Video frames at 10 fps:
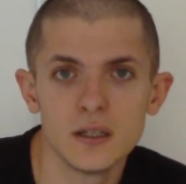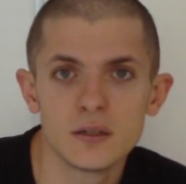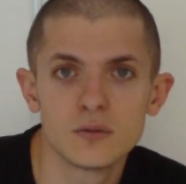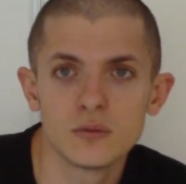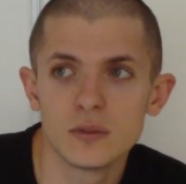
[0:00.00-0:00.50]

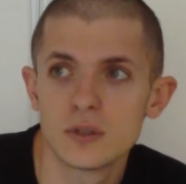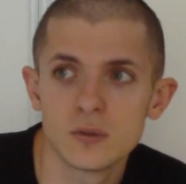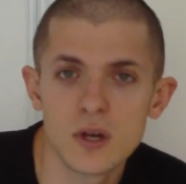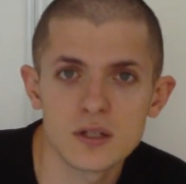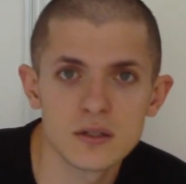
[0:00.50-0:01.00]
it
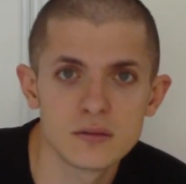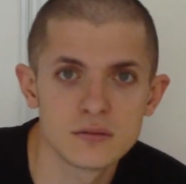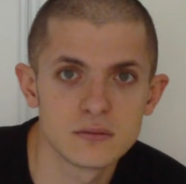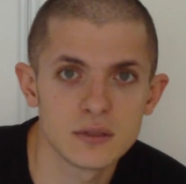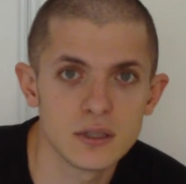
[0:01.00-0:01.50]

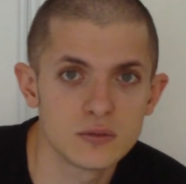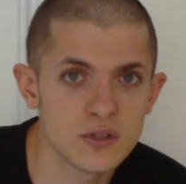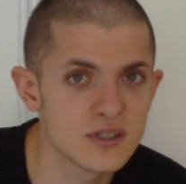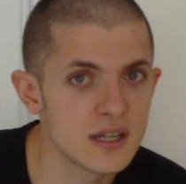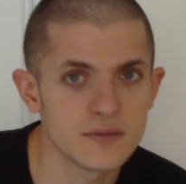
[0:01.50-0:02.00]

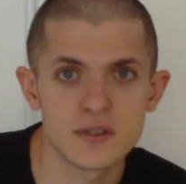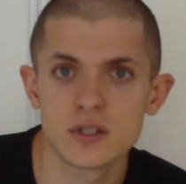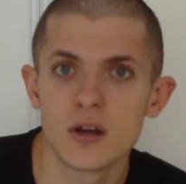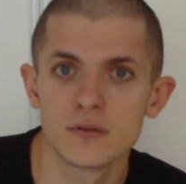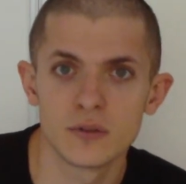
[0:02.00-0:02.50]
was just the
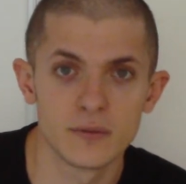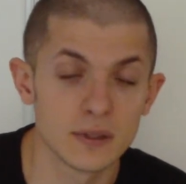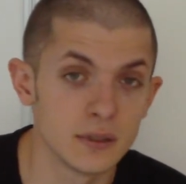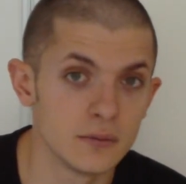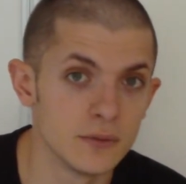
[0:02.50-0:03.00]
software
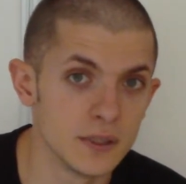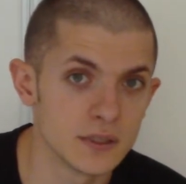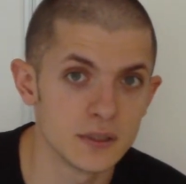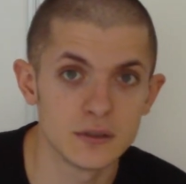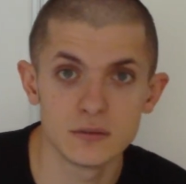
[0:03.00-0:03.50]
that did
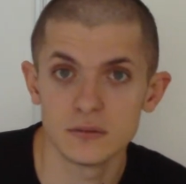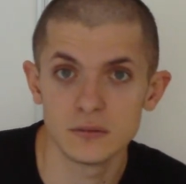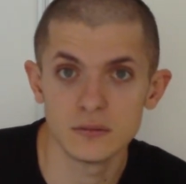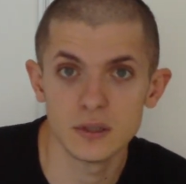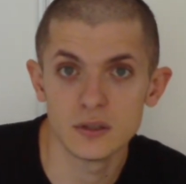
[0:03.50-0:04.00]
this in
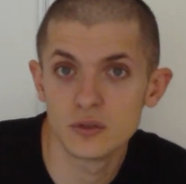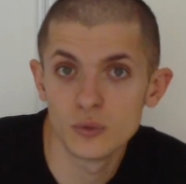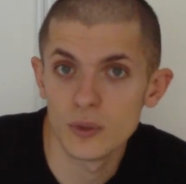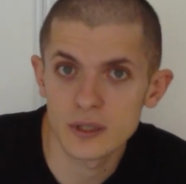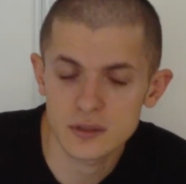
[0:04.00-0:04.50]
2
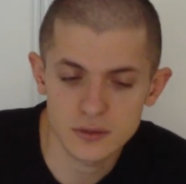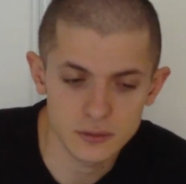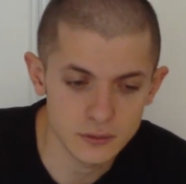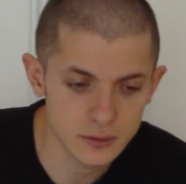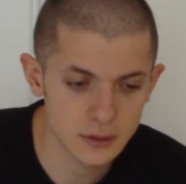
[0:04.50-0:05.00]
weeks,
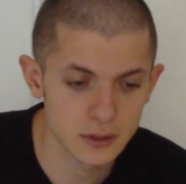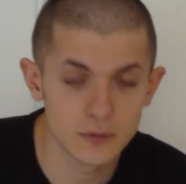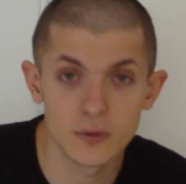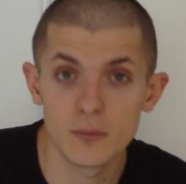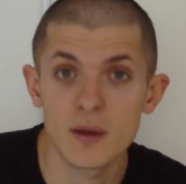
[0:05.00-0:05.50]
so
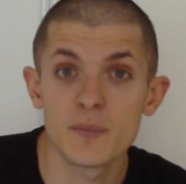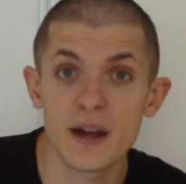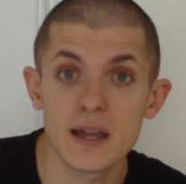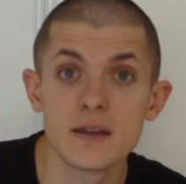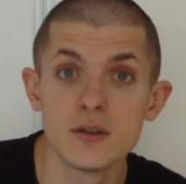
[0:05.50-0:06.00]
for a
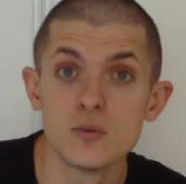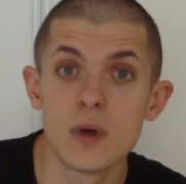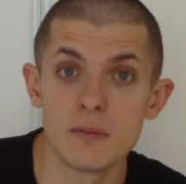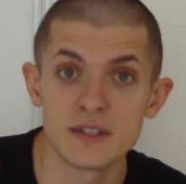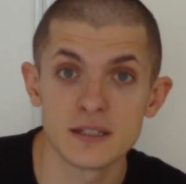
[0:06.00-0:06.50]
brand new
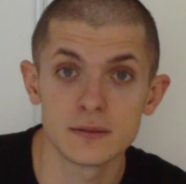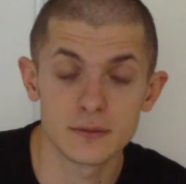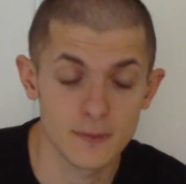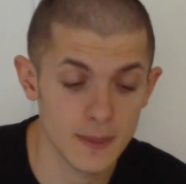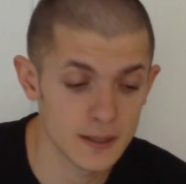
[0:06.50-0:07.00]
website.
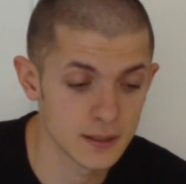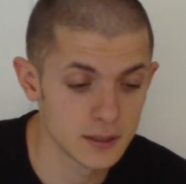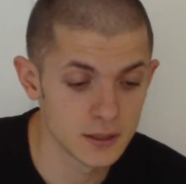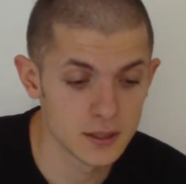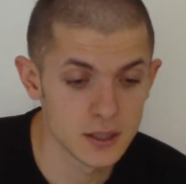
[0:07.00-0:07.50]

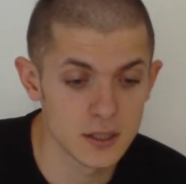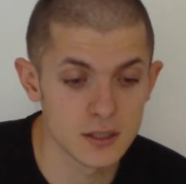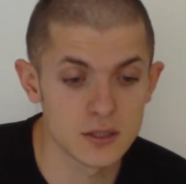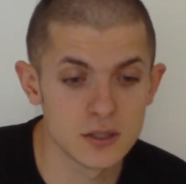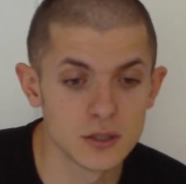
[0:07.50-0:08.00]

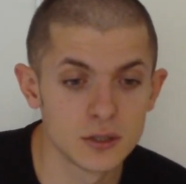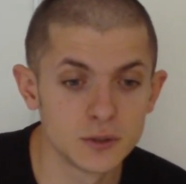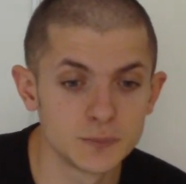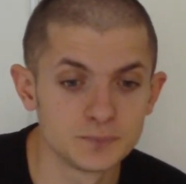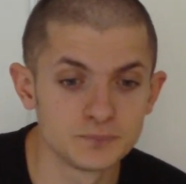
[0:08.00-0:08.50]

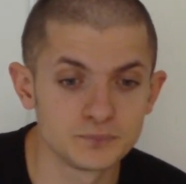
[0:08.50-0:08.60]
So